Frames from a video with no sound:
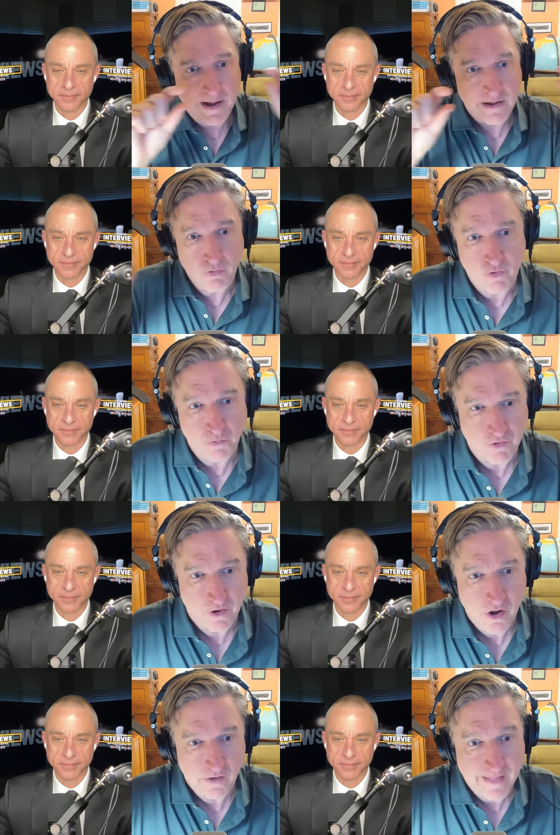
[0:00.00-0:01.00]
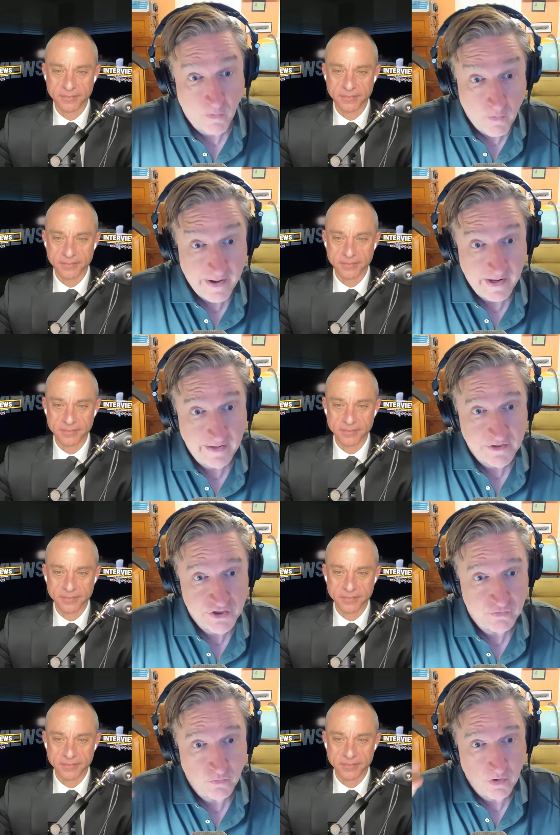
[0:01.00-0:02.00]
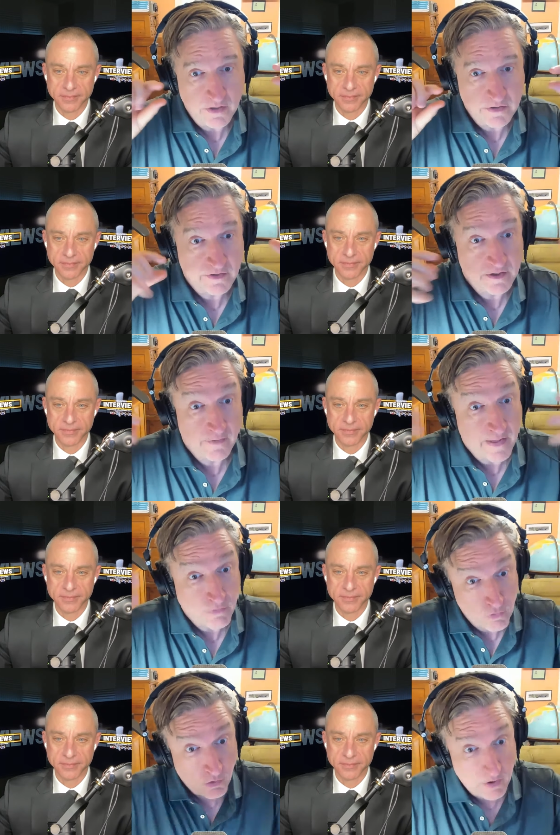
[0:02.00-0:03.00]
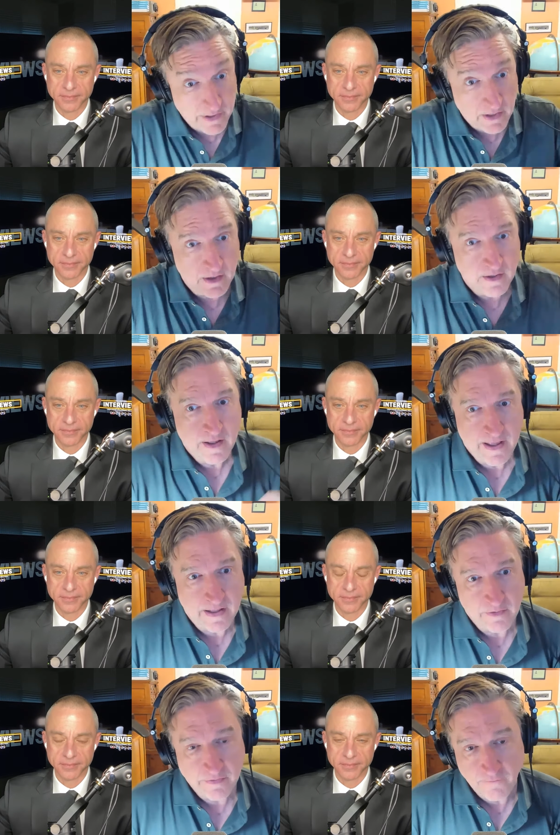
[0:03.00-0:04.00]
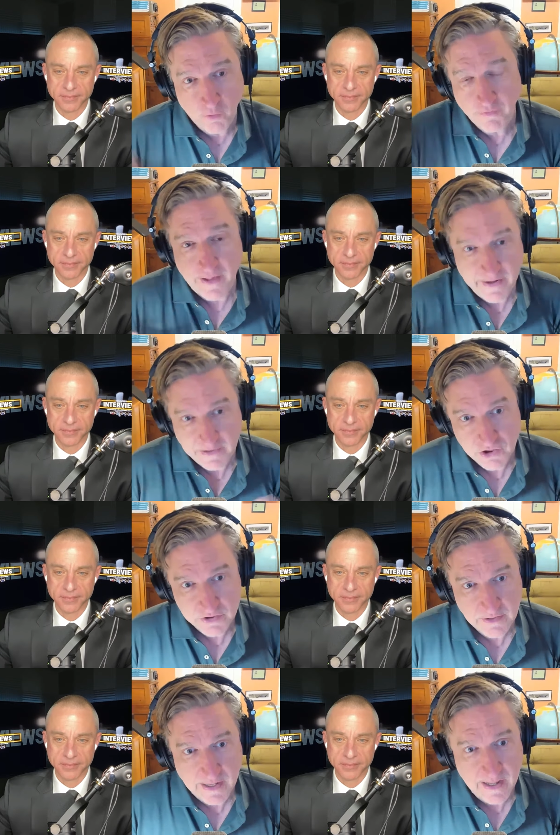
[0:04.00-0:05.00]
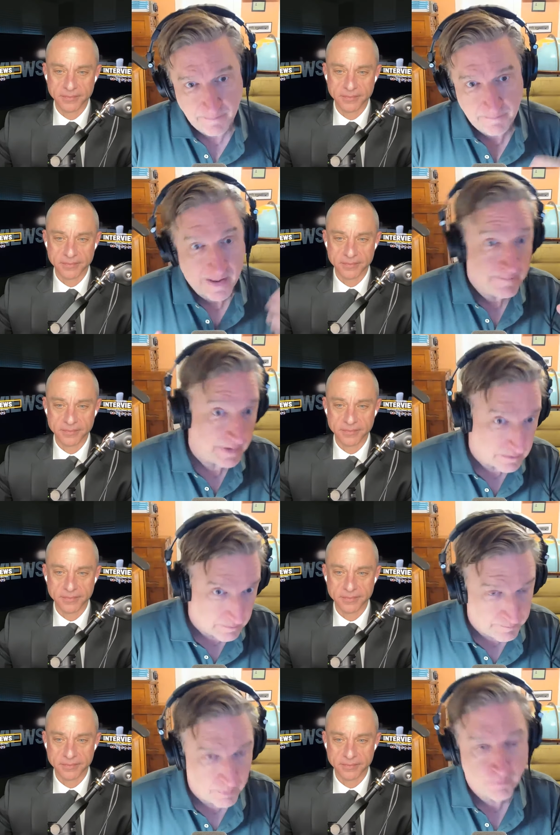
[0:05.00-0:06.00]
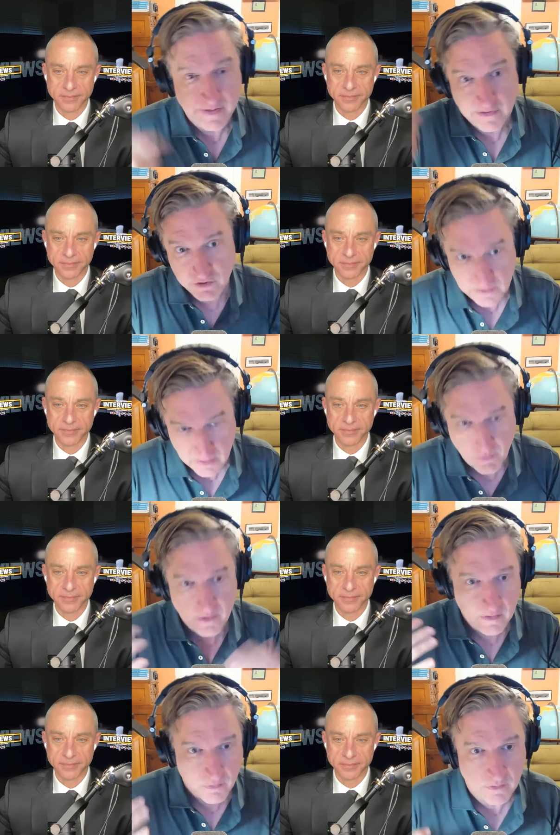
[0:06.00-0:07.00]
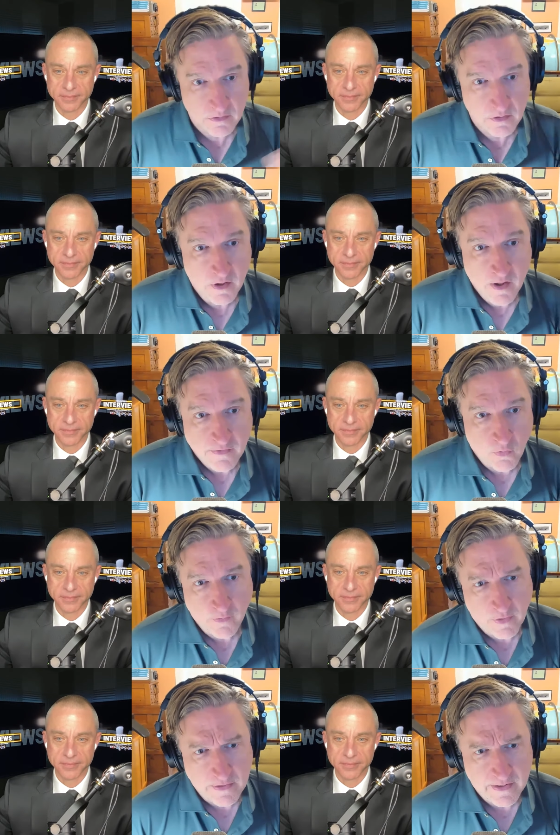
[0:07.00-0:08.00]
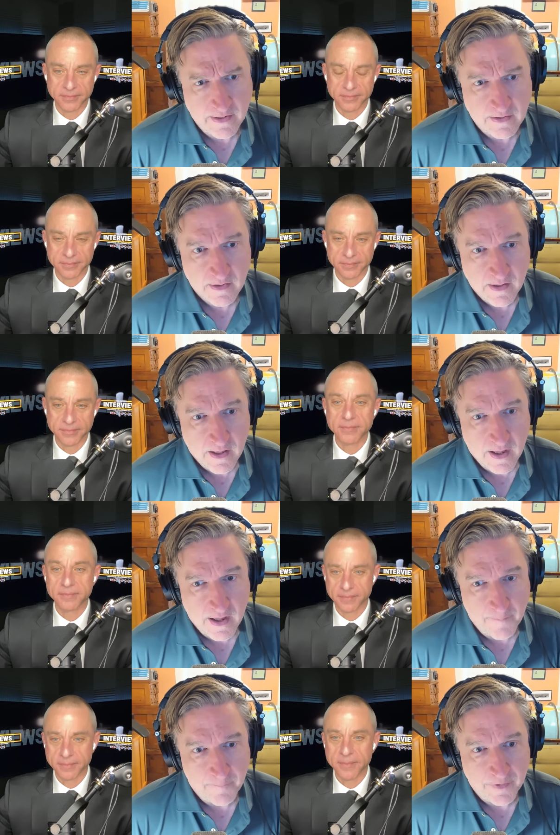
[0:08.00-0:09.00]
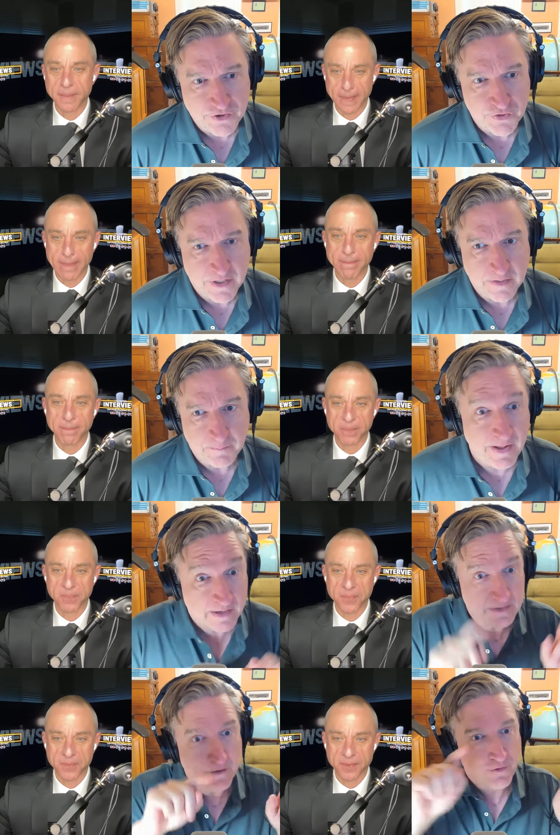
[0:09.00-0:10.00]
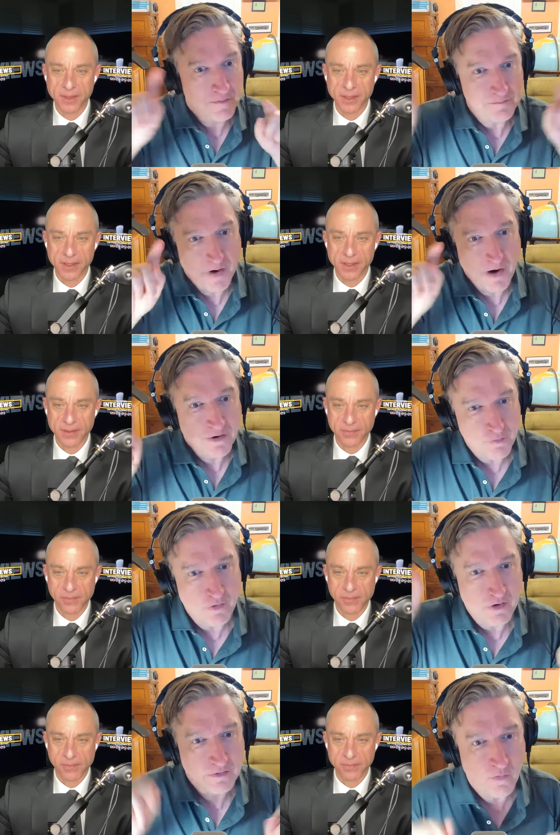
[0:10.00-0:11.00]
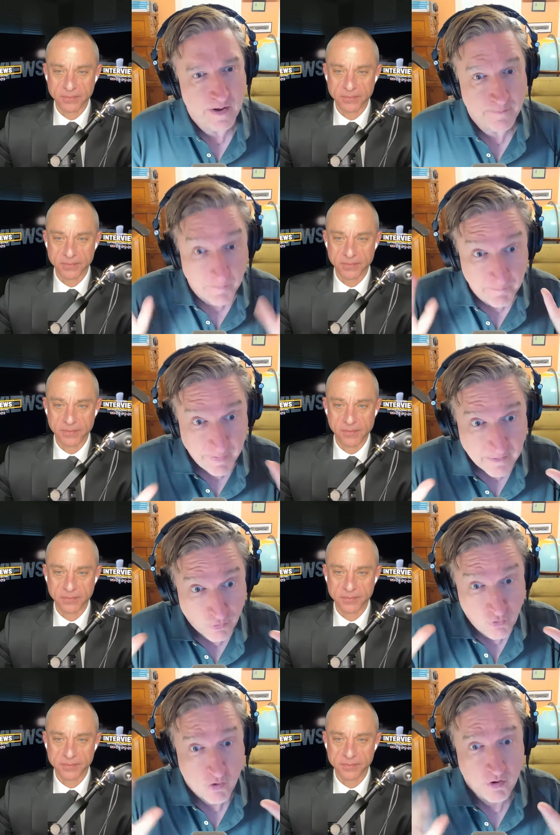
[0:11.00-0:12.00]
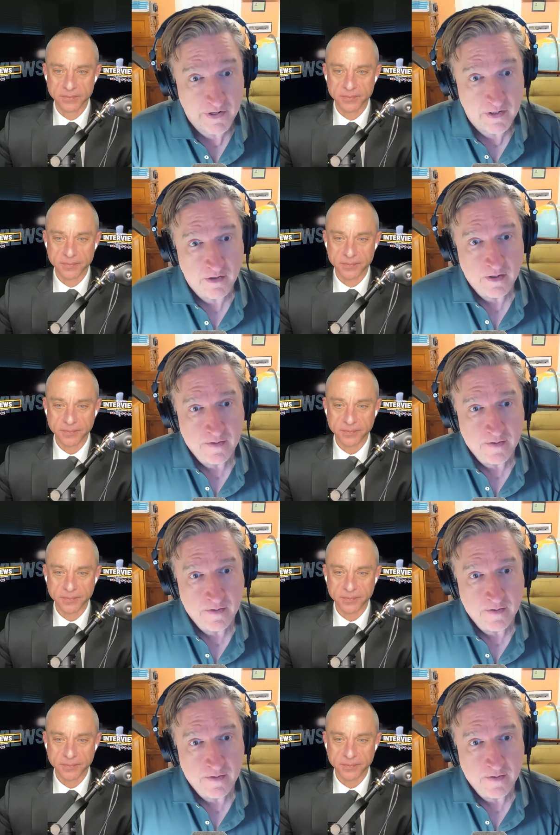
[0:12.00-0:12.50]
Speaker 1: milestones along that way that you want to tell that story. And in the fourth age, I, I picked speech and cities and the ones I did. Uh, but you can pick different markers along the way. But the big story